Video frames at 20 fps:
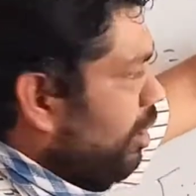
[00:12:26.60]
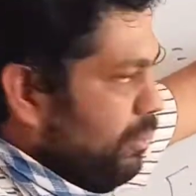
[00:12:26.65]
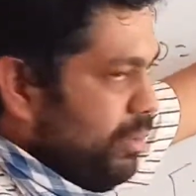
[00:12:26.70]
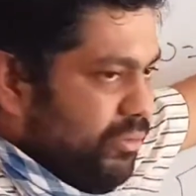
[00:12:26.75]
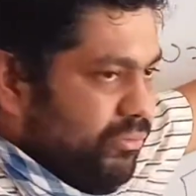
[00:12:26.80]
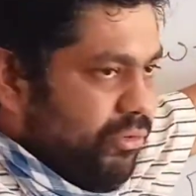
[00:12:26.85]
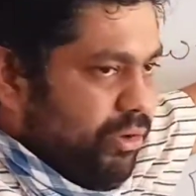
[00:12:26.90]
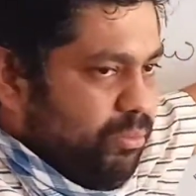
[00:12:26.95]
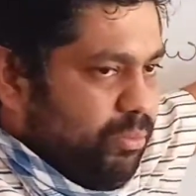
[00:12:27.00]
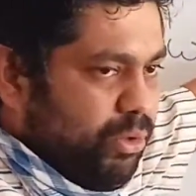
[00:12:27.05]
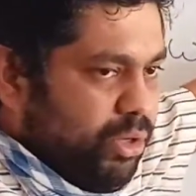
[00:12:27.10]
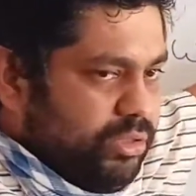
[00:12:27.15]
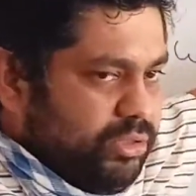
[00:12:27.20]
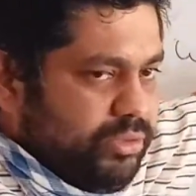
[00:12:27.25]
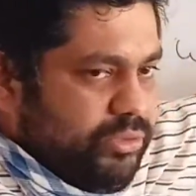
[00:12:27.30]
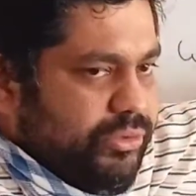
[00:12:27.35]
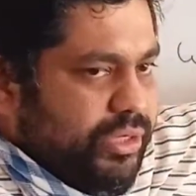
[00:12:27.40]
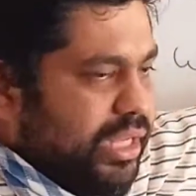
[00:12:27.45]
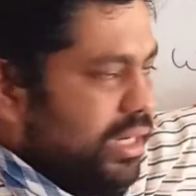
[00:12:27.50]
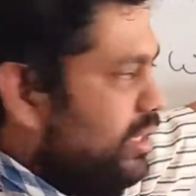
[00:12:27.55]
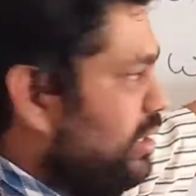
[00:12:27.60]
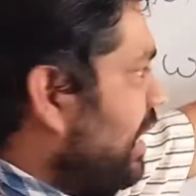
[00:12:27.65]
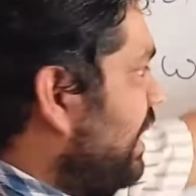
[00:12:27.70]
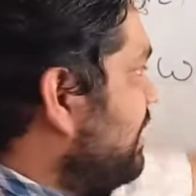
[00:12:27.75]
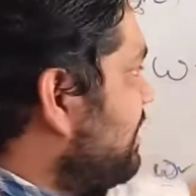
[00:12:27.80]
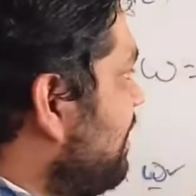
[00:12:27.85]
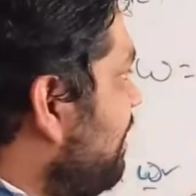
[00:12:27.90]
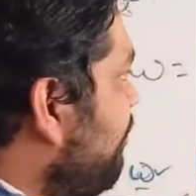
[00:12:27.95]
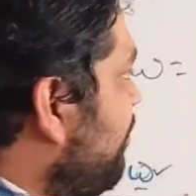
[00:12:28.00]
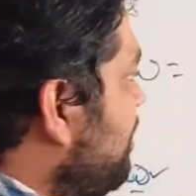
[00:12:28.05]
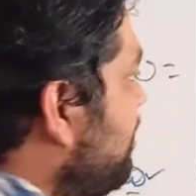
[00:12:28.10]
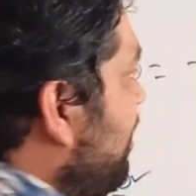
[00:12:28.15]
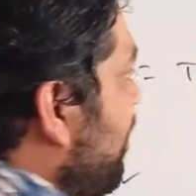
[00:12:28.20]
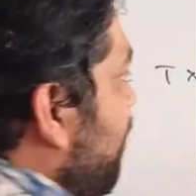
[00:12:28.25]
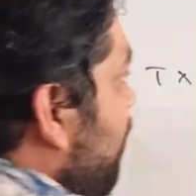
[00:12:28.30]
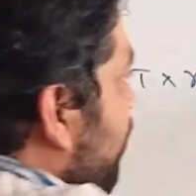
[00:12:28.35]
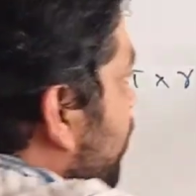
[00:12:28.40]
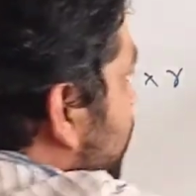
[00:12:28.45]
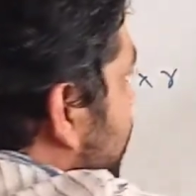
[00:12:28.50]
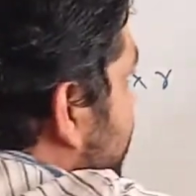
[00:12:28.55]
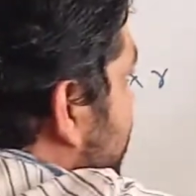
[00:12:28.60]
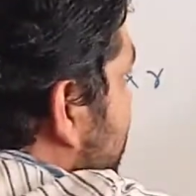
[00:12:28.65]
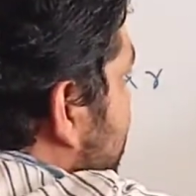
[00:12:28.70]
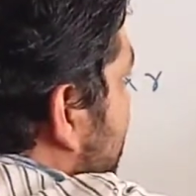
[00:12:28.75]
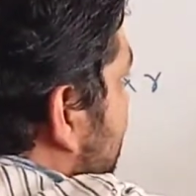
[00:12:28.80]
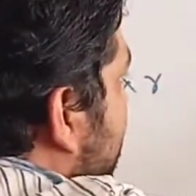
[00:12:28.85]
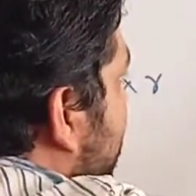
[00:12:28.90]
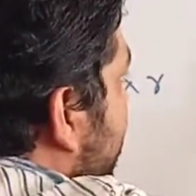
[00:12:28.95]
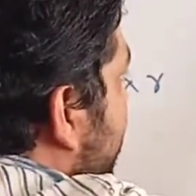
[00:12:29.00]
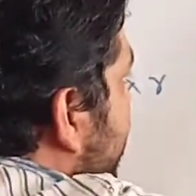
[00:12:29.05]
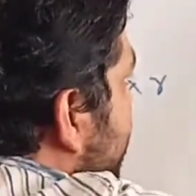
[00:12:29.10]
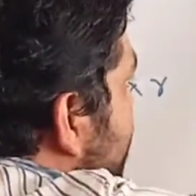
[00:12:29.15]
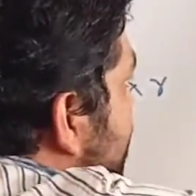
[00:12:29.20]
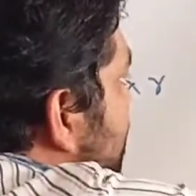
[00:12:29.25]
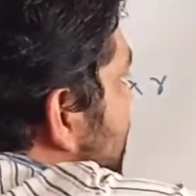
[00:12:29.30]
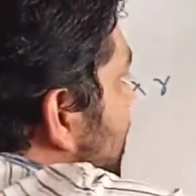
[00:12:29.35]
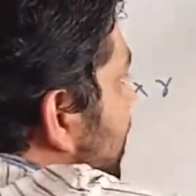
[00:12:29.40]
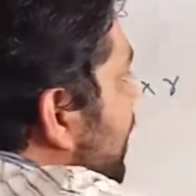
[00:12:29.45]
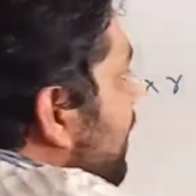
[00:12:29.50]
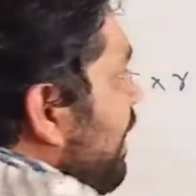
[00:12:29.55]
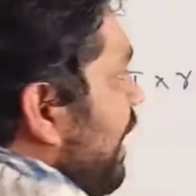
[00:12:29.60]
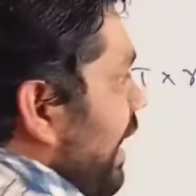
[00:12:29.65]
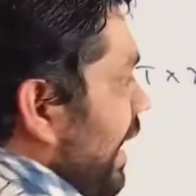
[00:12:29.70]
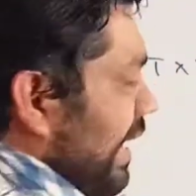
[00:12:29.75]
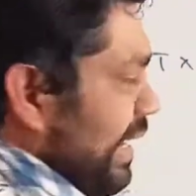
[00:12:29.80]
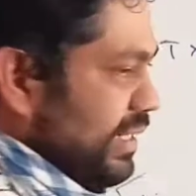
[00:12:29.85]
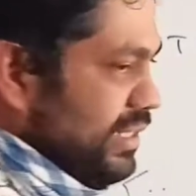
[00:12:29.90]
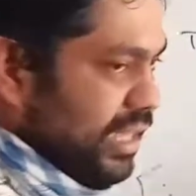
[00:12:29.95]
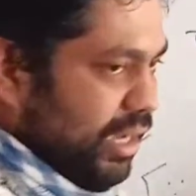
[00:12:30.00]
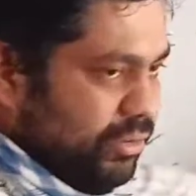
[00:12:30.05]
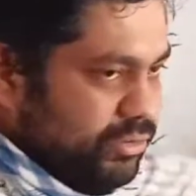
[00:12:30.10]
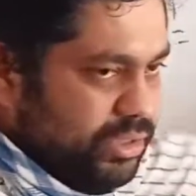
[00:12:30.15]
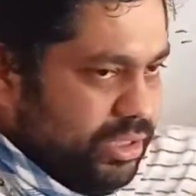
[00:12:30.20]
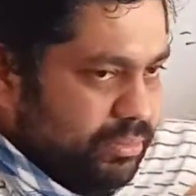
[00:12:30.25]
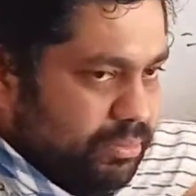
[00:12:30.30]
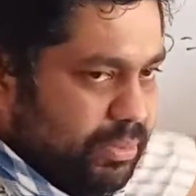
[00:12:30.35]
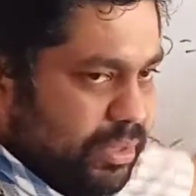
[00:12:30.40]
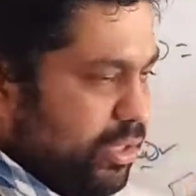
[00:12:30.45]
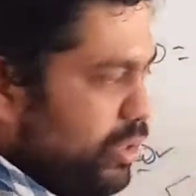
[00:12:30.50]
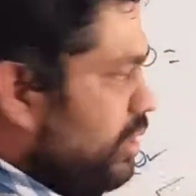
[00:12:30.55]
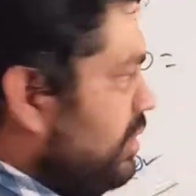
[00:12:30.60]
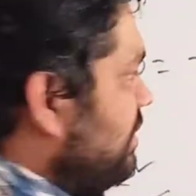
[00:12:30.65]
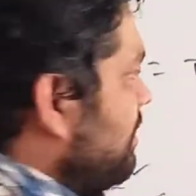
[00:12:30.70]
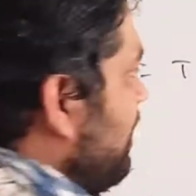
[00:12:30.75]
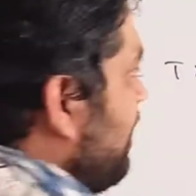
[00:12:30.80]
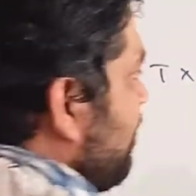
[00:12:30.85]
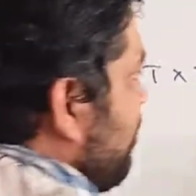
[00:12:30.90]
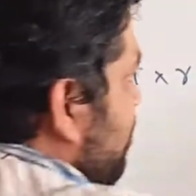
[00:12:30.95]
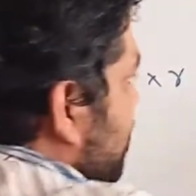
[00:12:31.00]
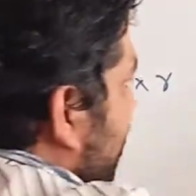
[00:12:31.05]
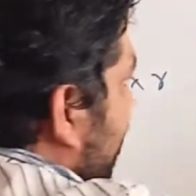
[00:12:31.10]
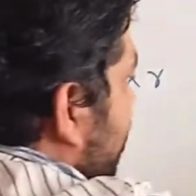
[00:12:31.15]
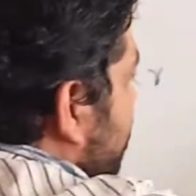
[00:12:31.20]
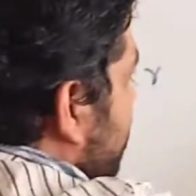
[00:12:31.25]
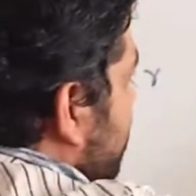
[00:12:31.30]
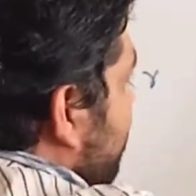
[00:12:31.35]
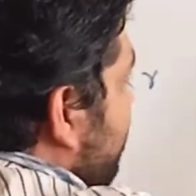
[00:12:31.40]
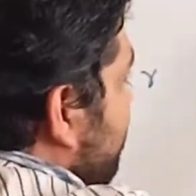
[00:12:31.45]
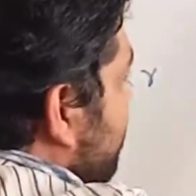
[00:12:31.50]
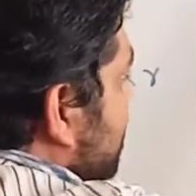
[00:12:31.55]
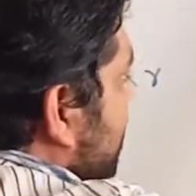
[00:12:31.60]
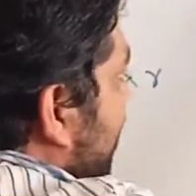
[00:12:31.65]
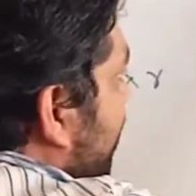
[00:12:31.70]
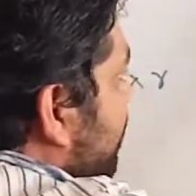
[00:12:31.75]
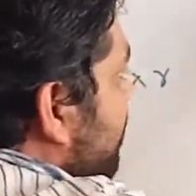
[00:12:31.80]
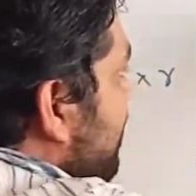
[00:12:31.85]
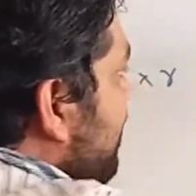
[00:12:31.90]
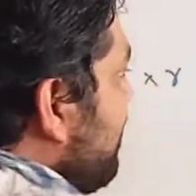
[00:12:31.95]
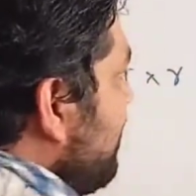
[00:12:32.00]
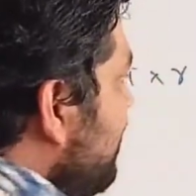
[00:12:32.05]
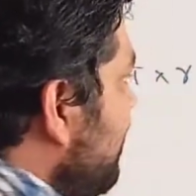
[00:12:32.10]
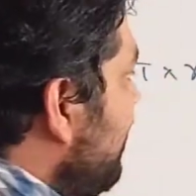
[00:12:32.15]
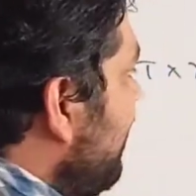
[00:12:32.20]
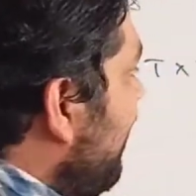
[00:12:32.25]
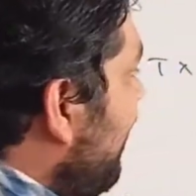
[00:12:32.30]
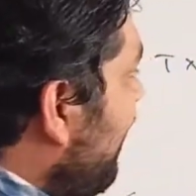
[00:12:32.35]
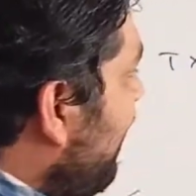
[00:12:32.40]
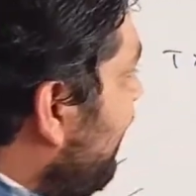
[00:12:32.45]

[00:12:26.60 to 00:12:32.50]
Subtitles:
common for both. You can cancel with W with W. And 1000 below is there, so 1000 is 1000,